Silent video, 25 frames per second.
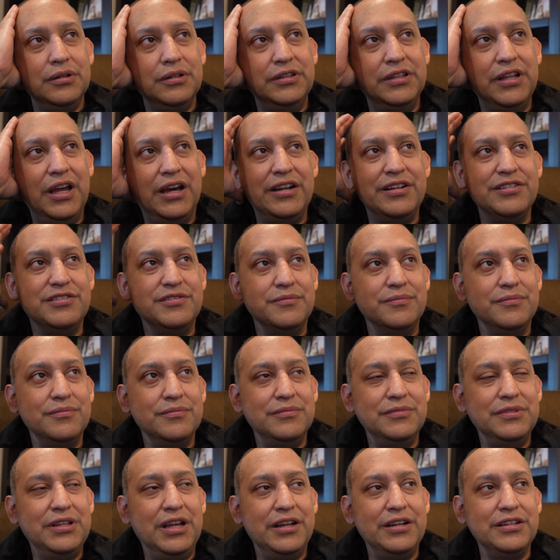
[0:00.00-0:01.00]
not as
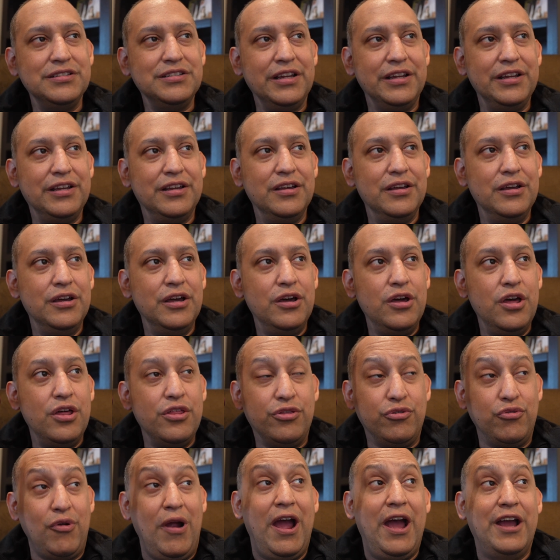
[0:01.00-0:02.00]
not as like
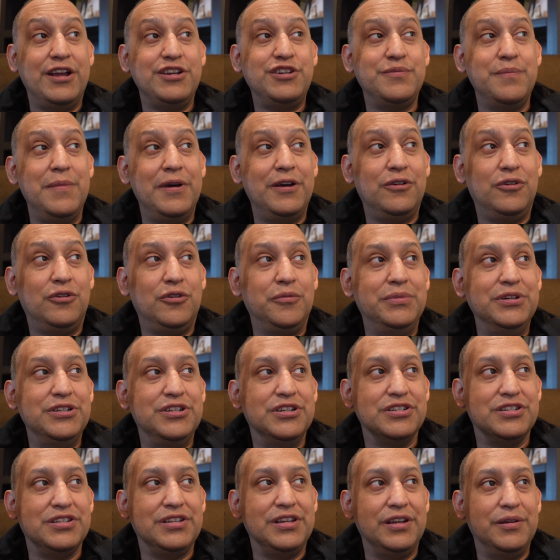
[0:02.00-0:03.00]
thrash metal, but
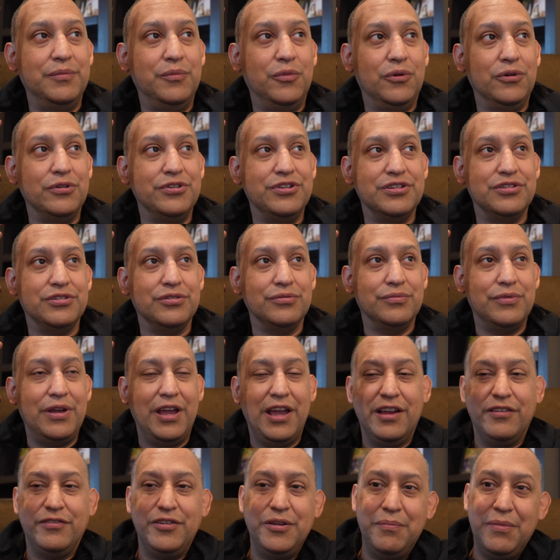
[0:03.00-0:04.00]
just like more just
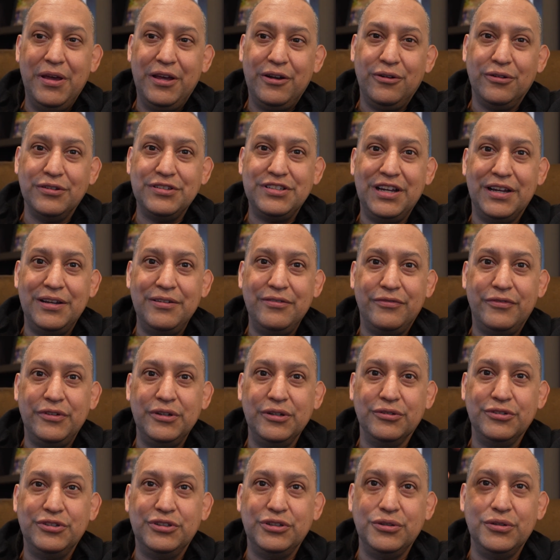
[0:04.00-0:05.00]
heavy metal type
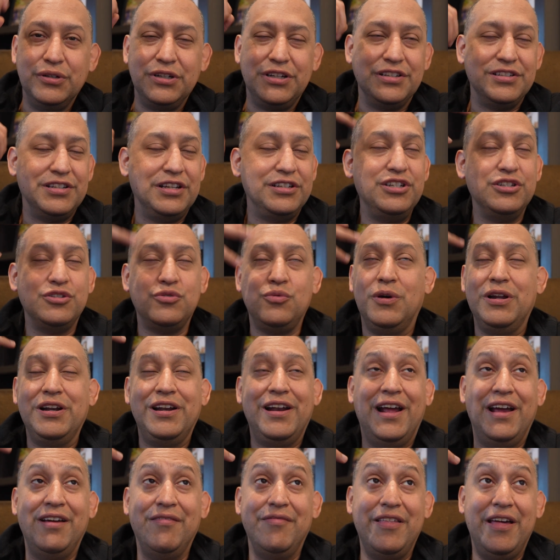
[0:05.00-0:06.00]
feel to it. Because I just wanted
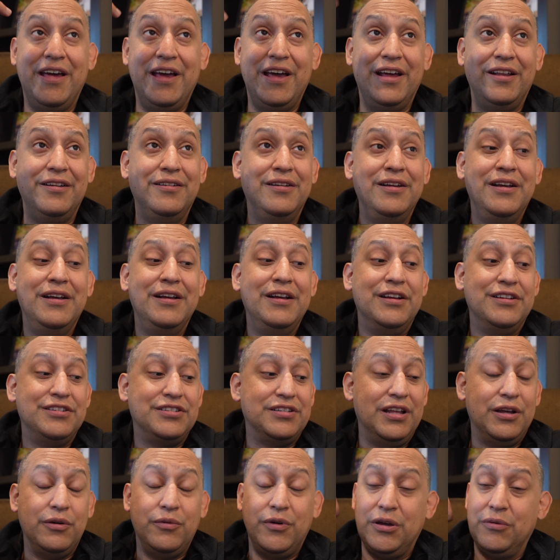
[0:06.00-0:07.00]
to have that,
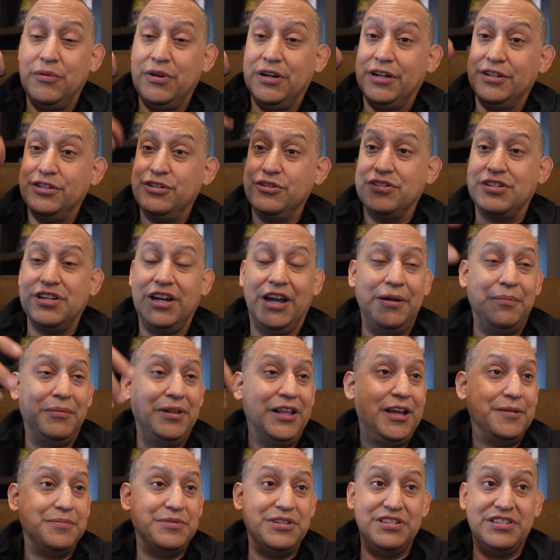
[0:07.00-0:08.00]
so that way when I do time
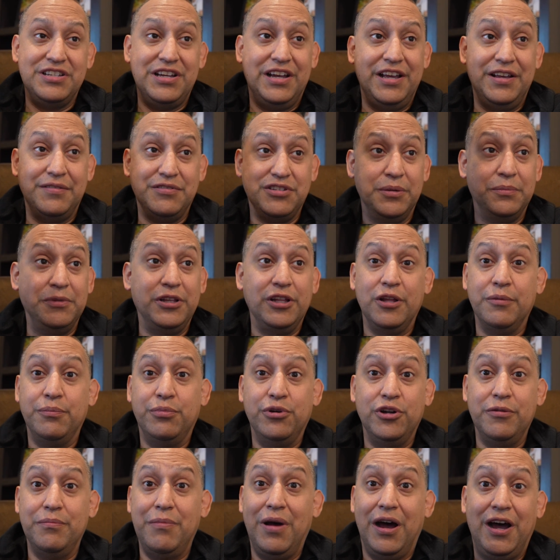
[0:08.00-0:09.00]
lapses, I have something to
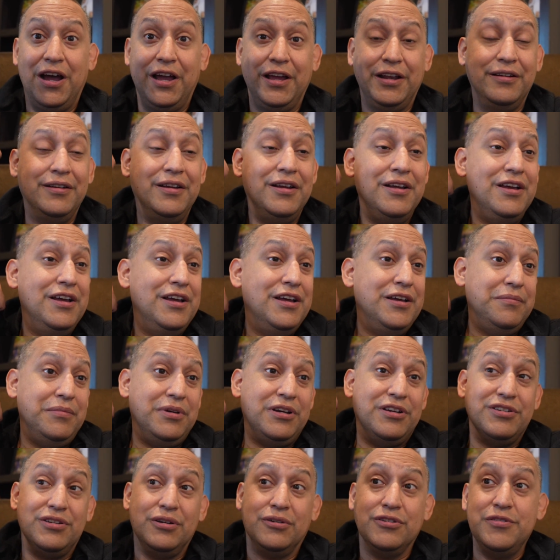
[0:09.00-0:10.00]
put it behind.
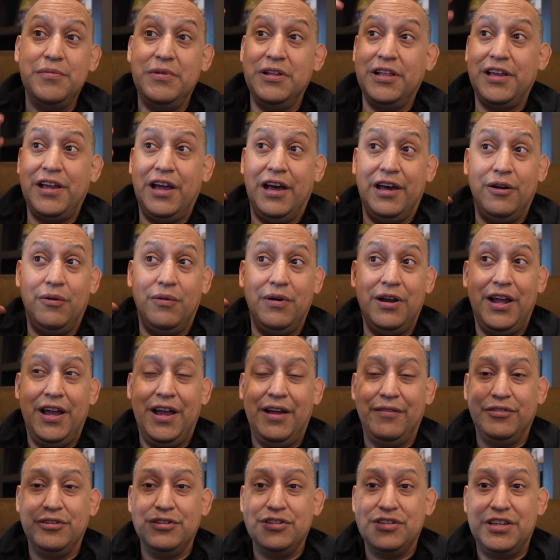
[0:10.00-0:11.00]
Because ultimately, I don't want to
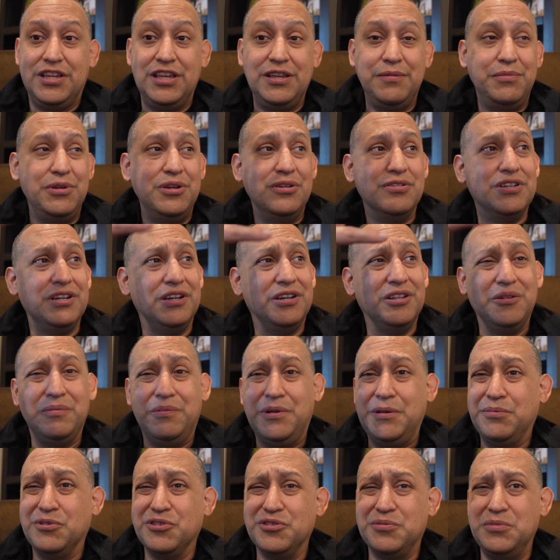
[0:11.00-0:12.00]
have to keep using other
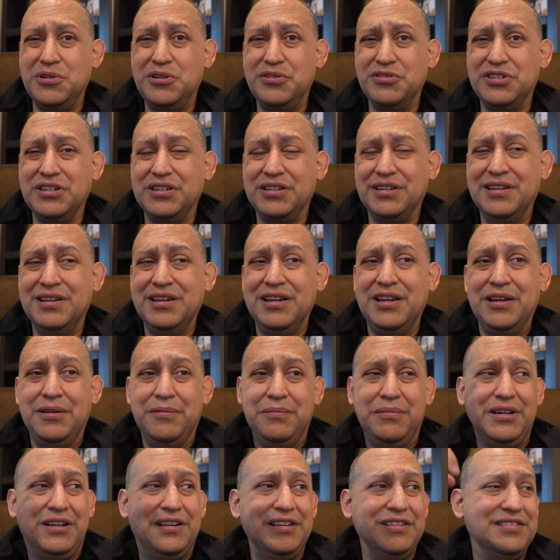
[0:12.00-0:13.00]
people's music,
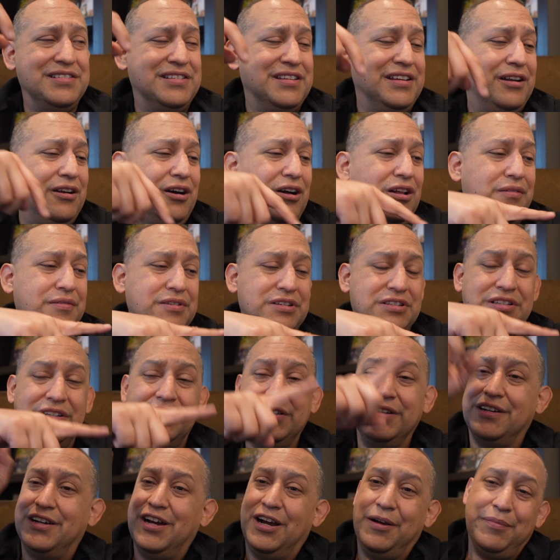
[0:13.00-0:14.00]
because then all of a sudden
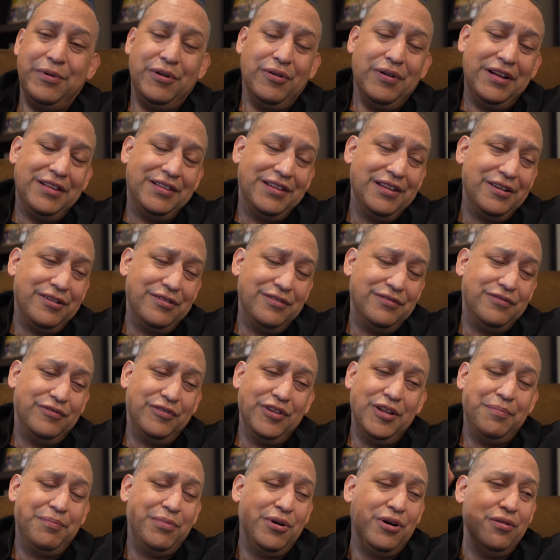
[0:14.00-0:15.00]
the copyright thing could
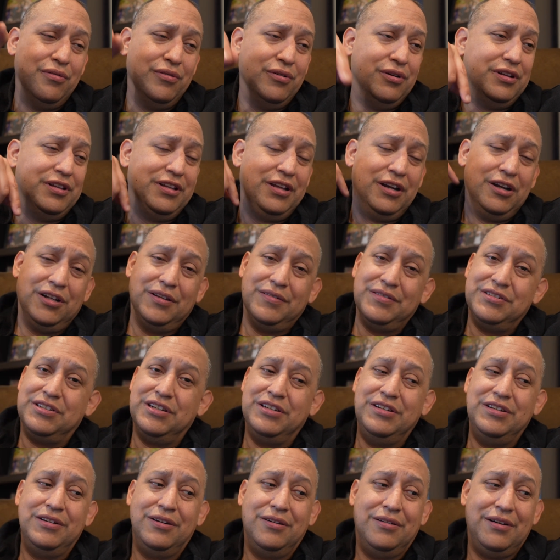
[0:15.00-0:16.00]
flip over, and then all of a
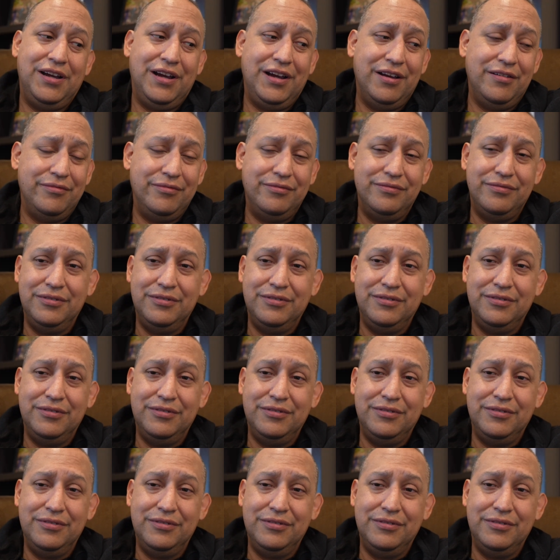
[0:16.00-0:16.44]
sudden you don't have